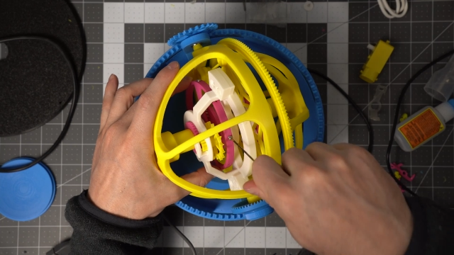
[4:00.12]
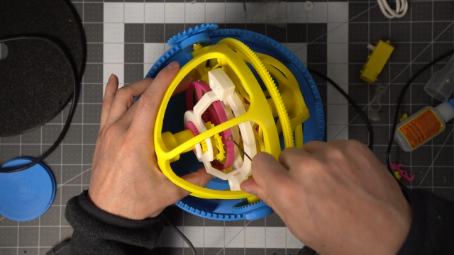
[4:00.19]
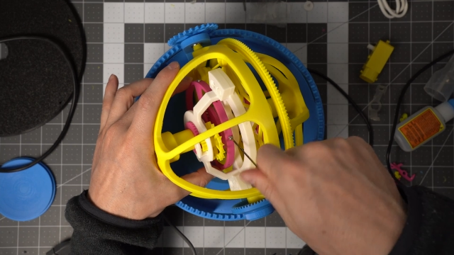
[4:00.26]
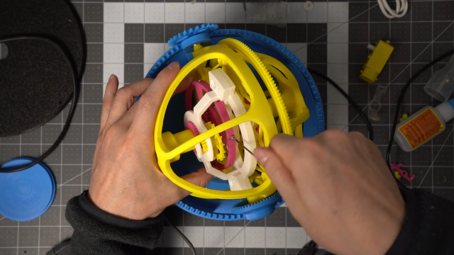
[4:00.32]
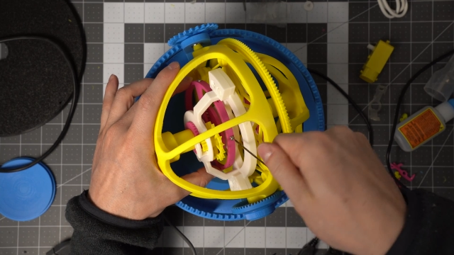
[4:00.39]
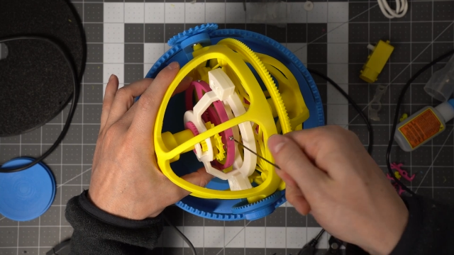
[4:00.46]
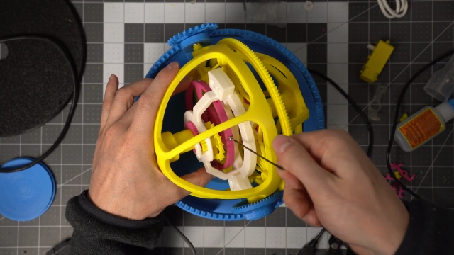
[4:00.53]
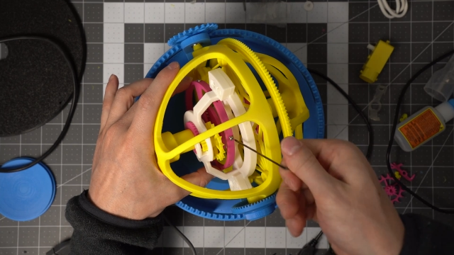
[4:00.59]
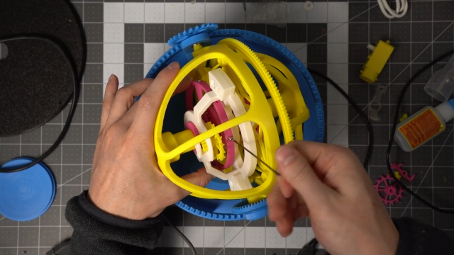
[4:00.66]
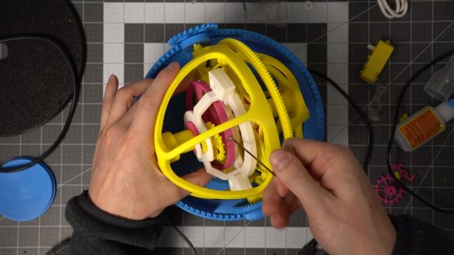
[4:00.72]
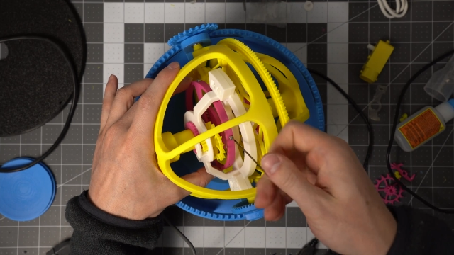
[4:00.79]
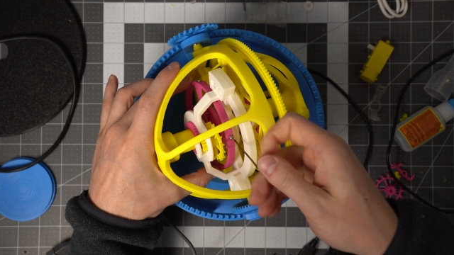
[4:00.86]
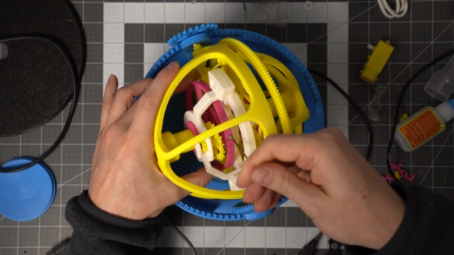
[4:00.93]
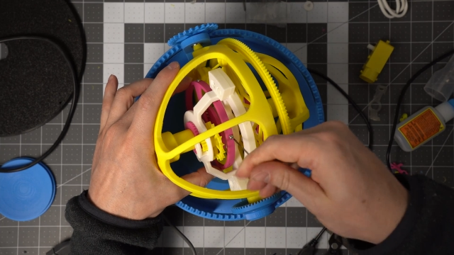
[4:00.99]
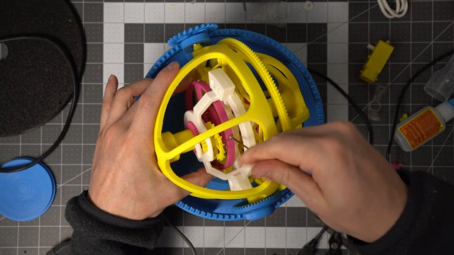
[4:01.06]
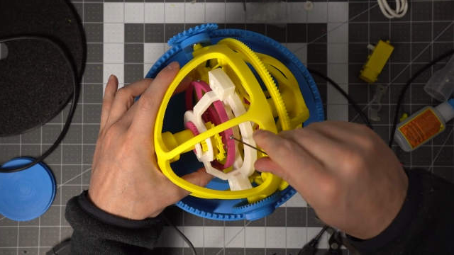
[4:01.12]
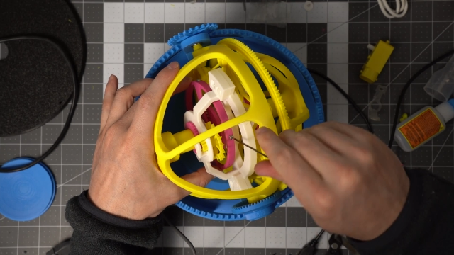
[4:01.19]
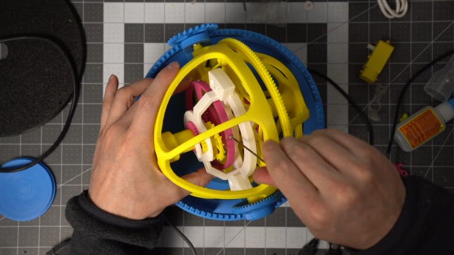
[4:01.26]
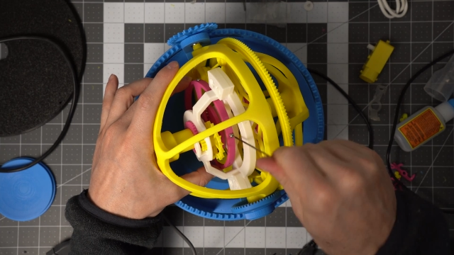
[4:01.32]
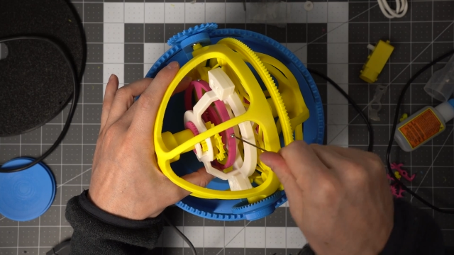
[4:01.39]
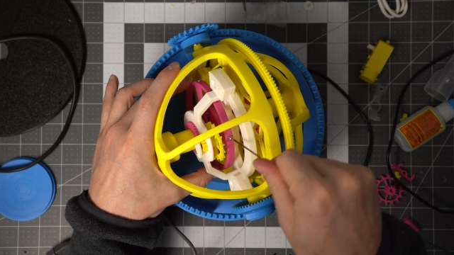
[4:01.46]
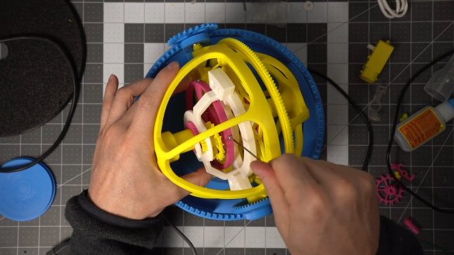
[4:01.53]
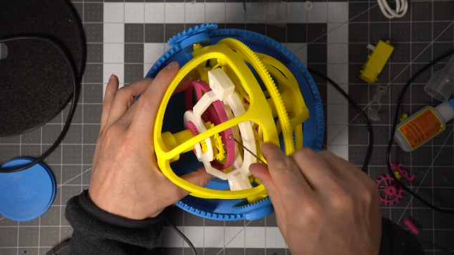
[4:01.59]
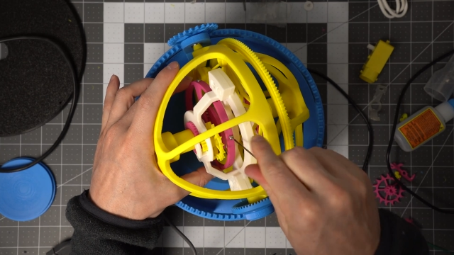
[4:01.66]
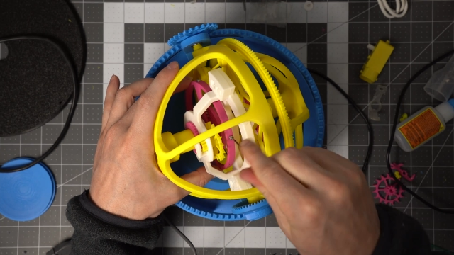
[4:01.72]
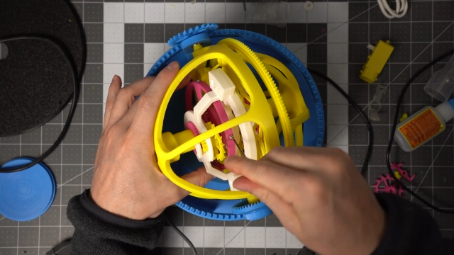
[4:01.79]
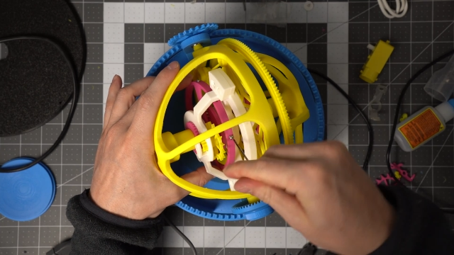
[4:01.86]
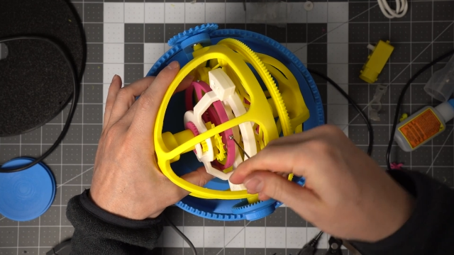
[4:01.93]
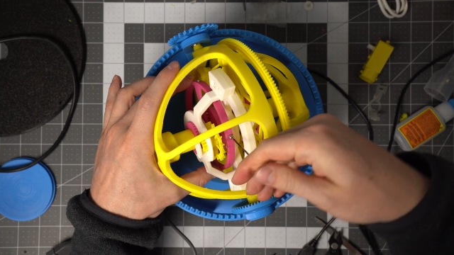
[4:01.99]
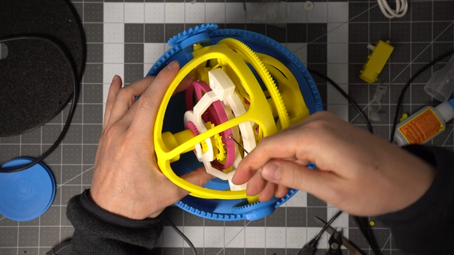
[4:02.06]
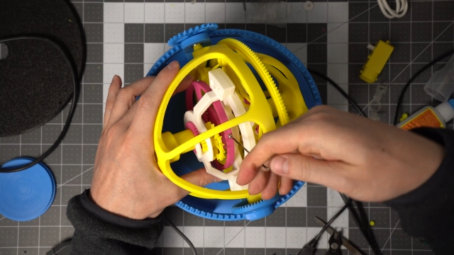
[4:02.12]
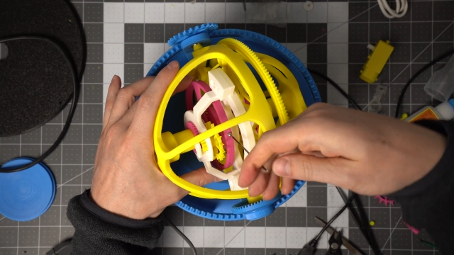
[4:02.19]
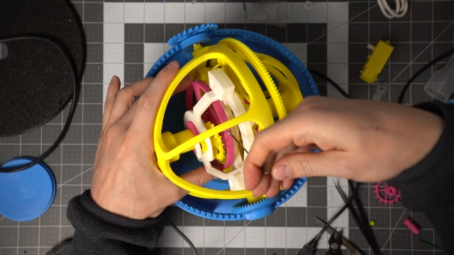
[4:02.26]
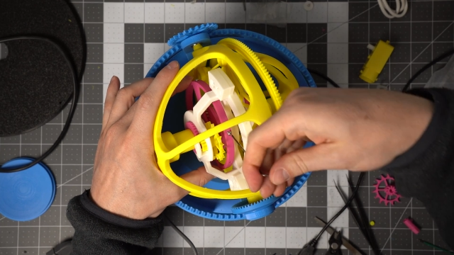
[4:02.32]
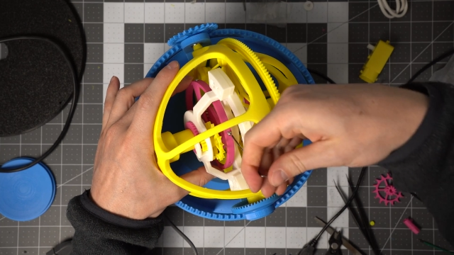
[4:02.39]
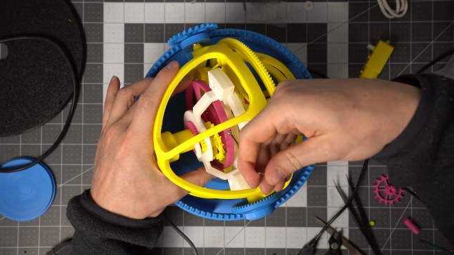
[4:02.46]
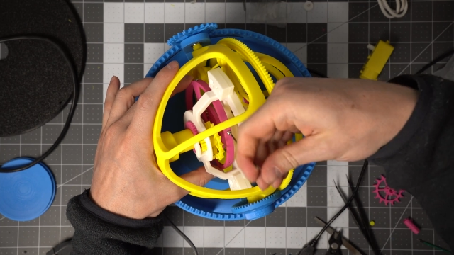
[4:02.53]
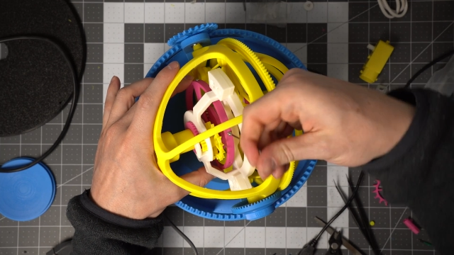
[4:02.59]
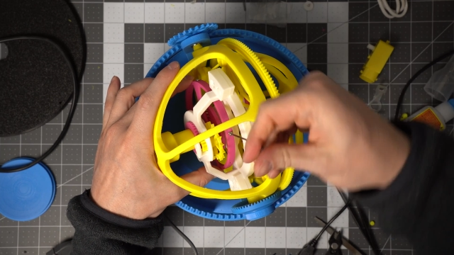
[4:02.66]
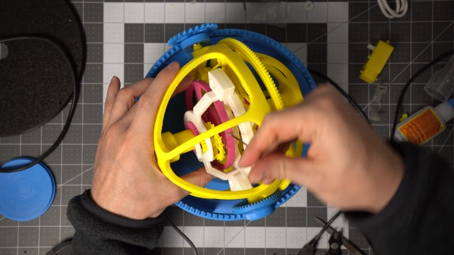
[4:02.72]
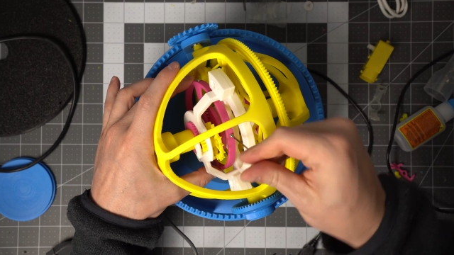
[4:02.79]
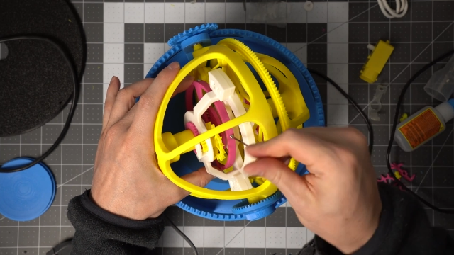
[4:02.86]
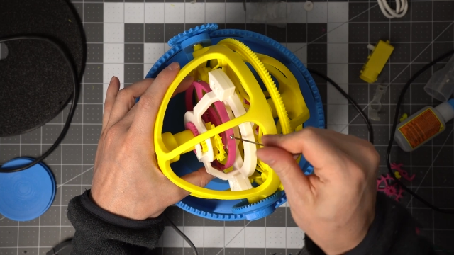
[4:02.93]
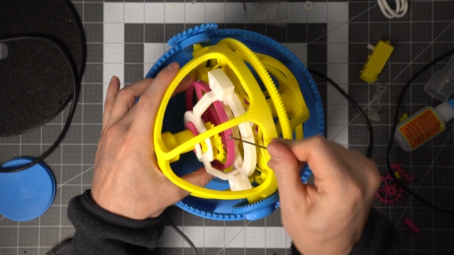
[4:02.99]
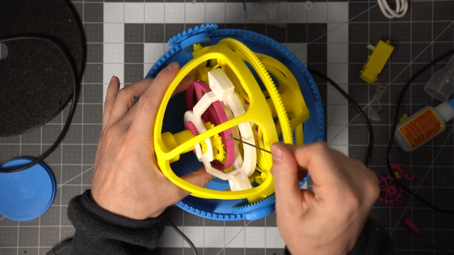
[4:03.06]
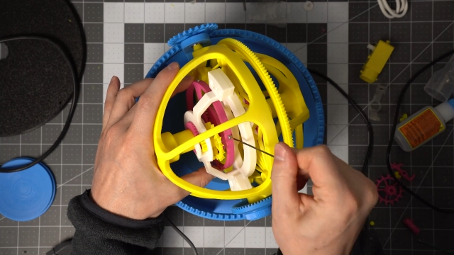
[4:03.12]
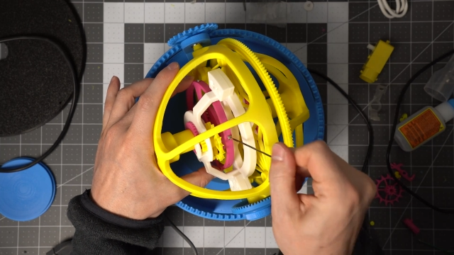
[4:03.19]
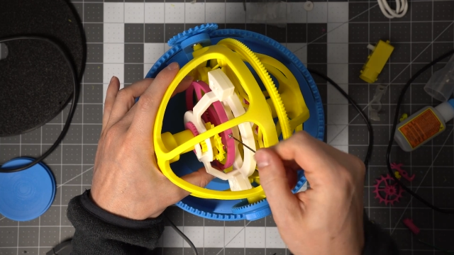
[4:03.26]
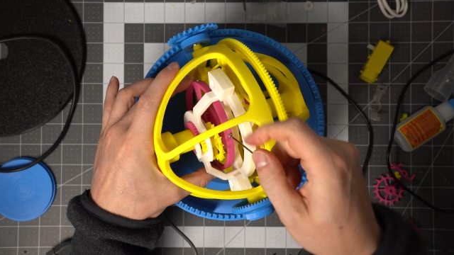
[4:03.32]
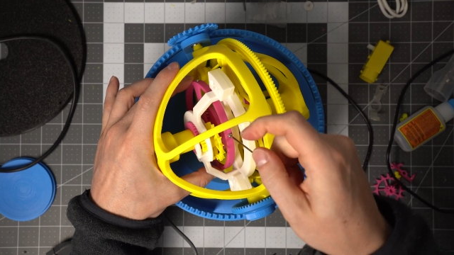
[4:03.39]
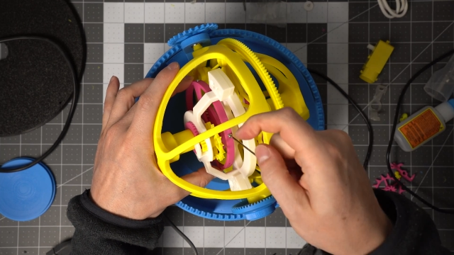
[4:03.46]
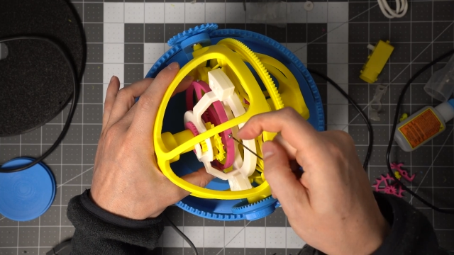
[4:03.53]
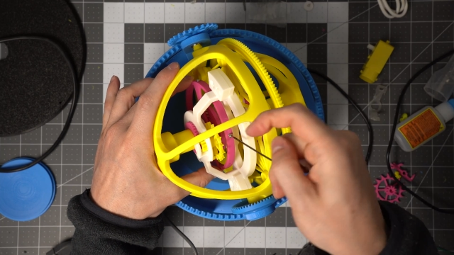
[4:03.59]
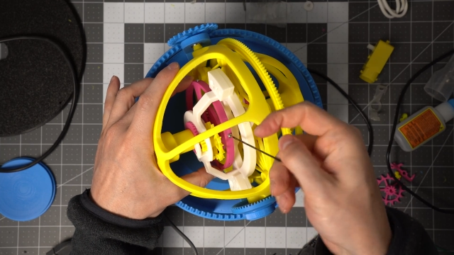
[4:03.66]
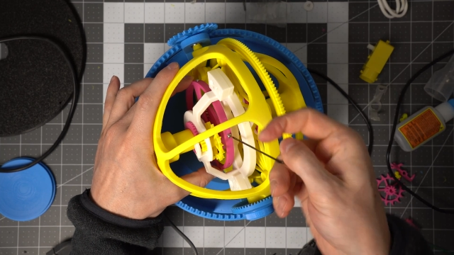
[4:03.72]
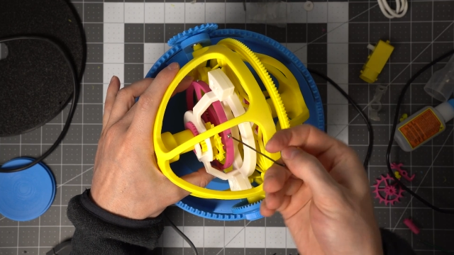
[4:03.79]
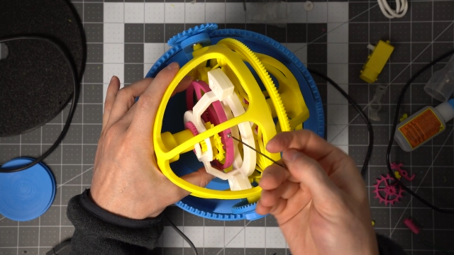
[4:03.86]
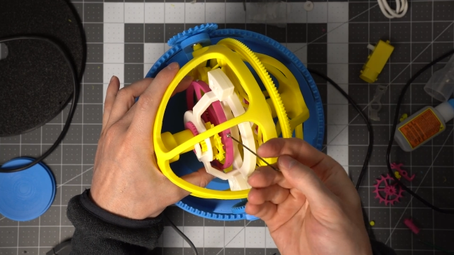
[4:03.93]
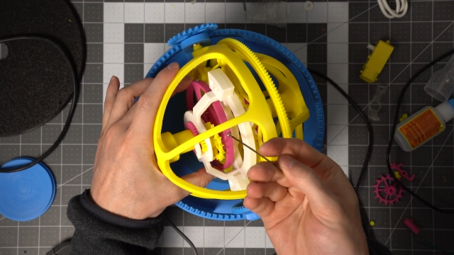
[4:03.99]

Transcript: No face is visible, so there are no lips to read.